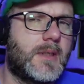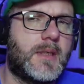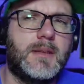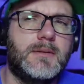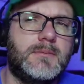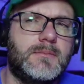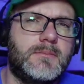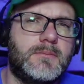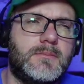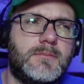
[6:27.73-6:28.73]

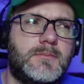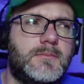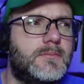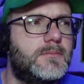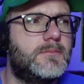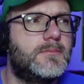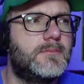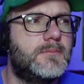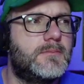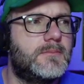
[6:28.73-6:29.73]

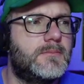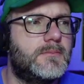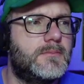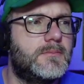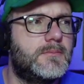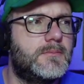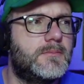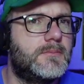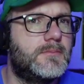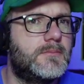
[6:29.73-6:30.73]

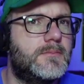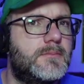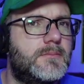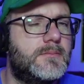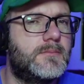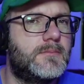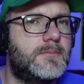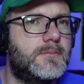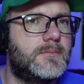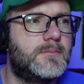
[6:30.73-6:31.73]

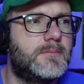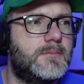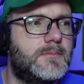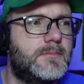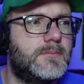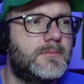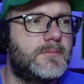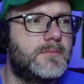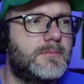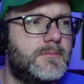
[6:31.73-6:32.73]

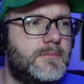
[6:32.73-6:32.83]
The person shown says nothing.